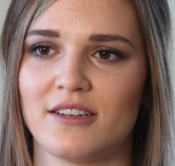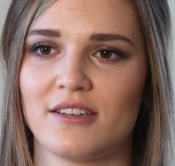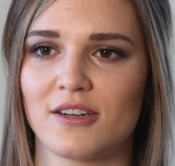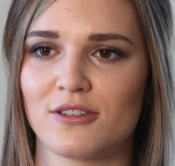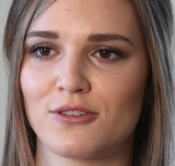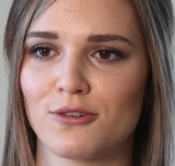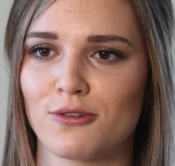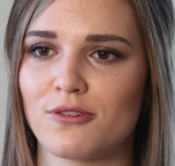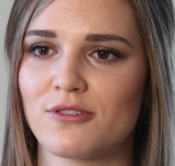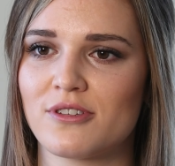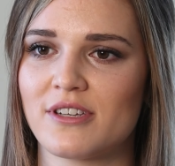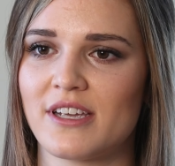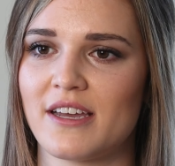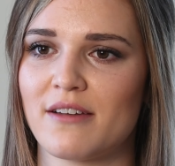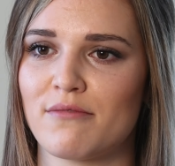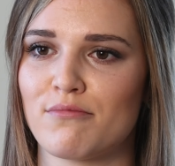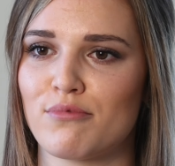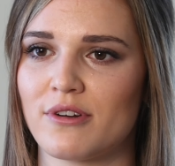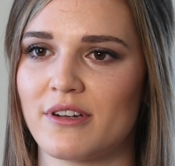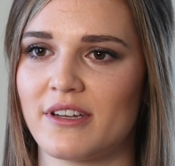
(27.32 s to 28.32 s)
Dr.
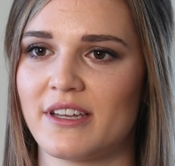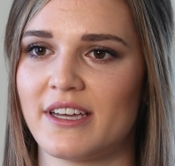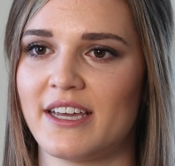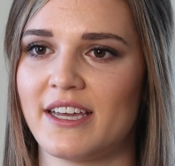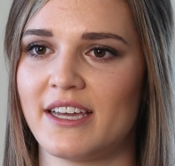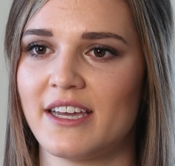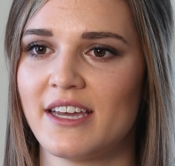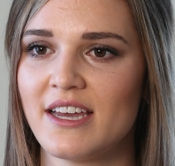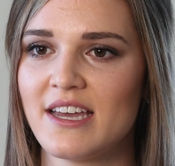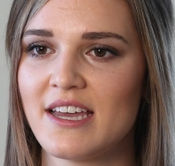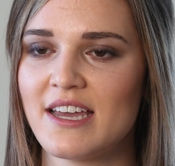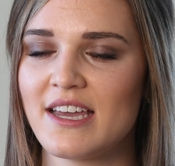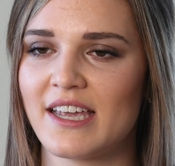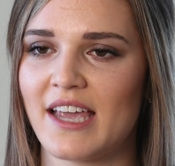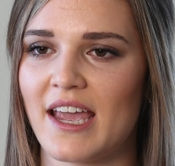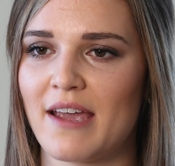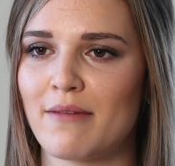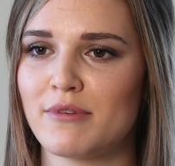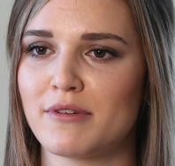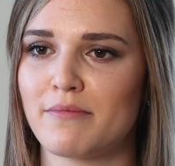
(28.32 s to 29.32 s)
Olscamp really
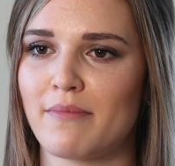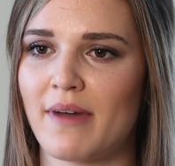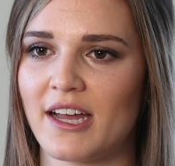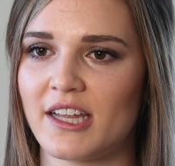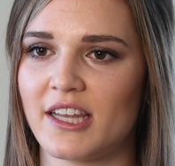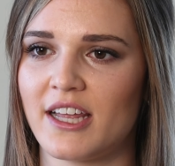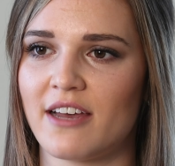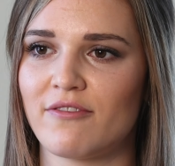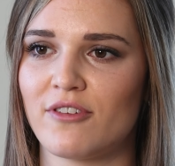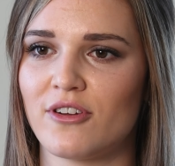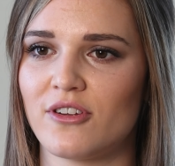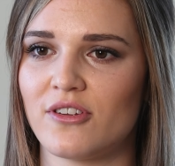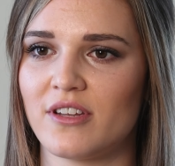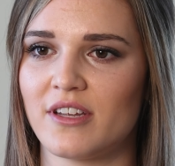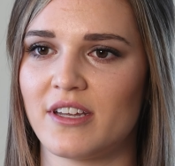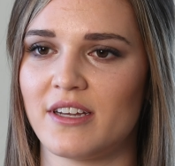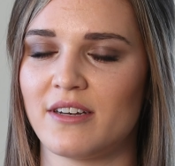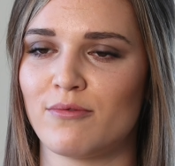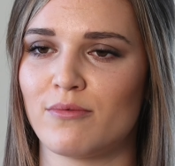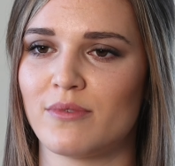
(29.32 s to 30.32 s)
came to my level
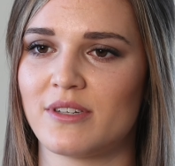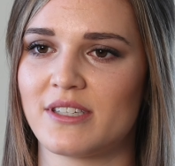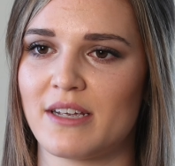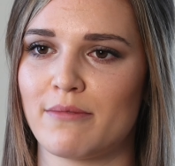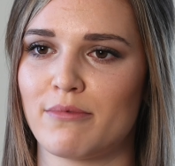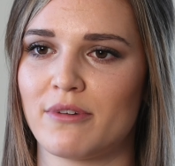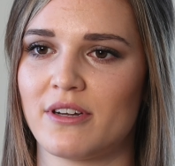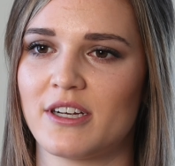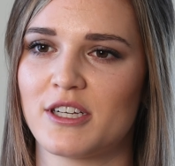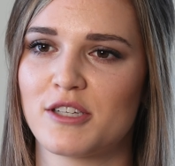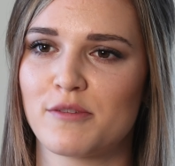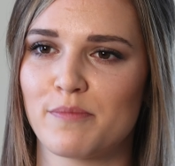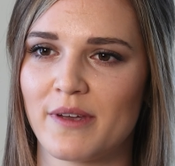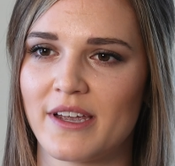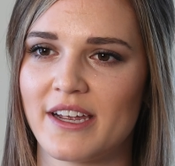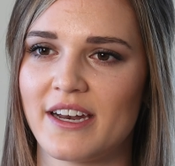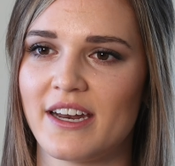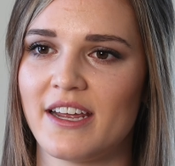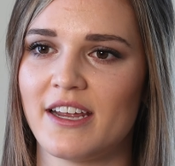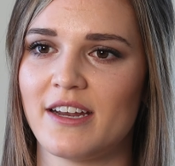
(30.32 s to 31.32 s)
and was able to
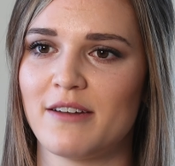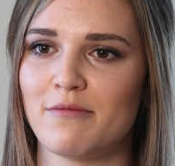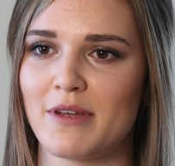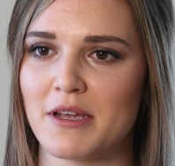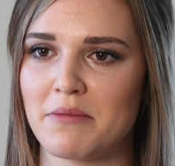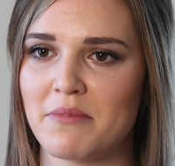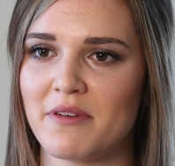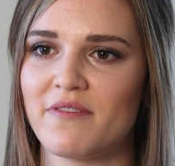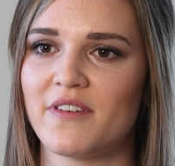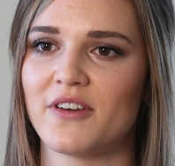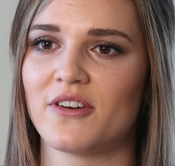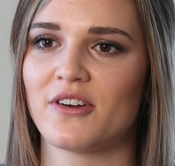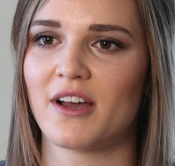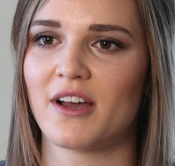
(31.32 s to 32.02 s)
explain it and make me feel